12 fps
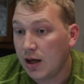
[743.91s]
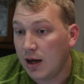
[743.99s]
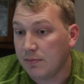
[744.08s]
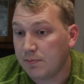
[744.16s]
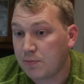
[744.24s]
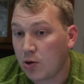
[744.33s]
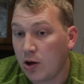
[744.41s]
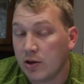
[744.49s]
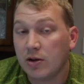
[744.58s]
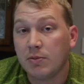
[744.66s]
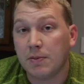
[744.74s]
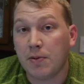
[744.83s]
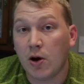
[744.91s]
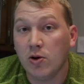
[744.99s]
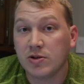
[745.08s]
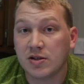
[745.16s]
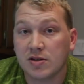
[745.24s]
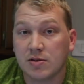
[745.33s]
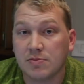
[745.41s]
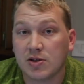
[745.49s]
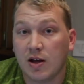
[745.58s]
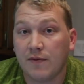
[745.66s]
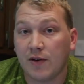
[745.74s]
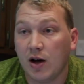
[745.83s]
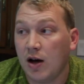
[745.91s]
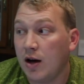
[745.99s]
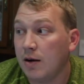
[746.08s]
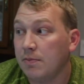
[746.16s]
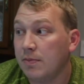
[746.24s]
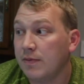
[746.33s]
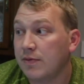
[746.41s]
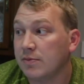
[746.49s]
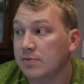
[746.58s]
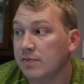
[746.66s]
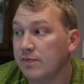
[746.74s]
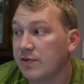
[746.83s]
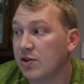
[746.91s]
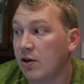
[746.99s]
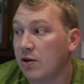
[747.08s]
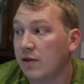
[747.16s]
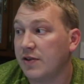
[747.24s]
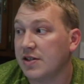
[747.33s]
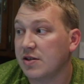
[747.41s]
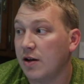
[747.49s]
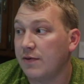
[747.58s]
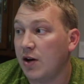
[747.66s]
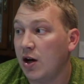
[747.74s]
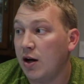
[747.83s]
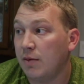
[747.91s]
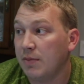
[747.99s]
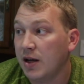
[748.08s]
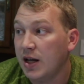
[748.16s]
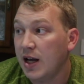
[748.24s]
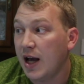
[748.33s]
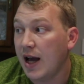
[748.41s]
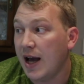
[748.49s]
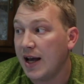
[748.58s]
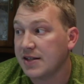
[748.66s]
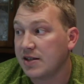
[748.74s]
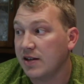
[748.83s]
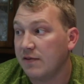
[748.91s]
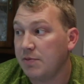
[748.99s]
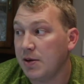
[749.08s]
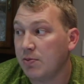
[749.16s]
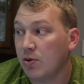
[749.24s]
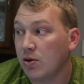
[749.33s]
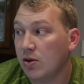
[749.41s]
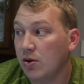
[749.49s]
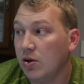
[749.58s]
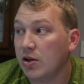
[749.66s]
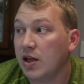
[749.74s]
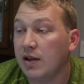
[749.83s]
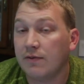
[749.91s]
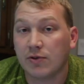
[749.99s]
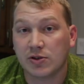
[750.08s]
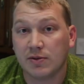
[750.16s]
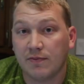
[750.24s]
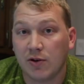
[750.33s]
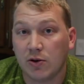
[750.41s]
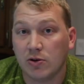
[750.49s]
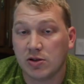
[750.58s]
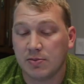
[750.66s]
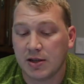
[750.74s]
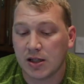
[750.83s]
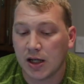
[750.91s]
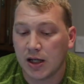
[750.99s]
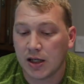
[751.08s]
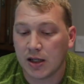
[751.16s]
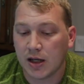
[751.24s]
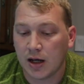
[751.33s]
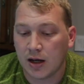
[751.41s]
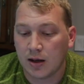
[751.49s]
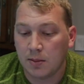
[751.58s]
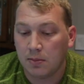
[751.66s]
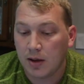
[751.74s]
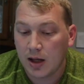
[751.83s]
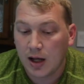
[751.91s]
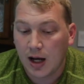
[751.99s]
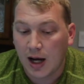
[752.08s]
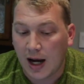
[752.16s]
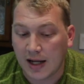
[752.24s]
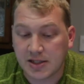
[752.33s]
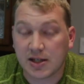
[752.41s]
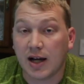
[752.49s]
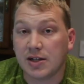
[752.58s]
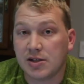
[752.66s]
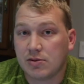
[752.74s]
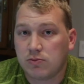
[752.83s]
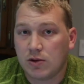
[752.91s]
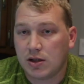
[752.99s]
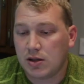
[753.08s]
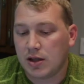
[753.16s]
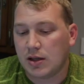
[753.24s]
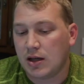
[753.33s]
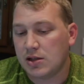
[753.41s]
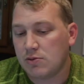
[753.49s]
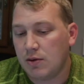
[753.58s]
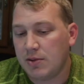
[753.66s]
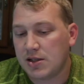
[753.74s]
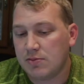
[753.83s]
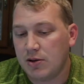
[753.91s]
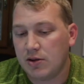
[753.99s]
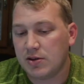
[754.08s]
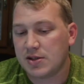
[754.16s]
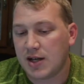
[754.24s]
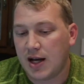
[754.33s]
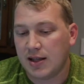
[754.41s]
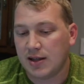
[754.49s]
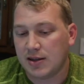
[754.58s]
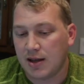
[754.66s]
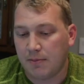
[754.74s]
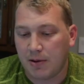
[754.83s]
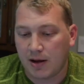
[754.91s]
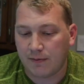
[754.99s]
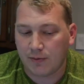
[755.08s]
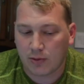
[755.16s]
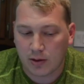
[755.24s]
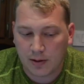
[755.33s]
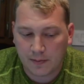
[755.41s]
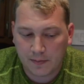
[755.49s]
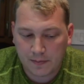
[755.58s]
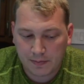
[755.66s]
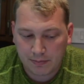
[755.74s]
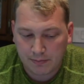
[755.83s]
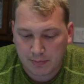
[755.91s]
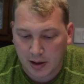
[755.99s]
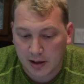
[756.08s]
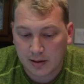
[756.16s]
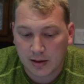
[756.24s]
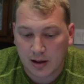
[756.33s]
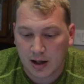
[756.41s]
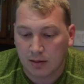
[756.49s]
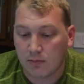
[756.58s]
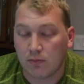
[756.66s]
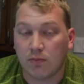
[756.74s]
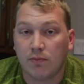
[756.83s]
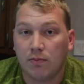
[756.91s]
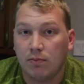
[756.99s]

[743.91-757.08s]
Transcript: I'm probably going to be posting some stuff up, some photography stuff up, asking if people are looking for some photos to be done. Um, I, j- I just want to like I just want to make some money on the side and get that paid for. But I'm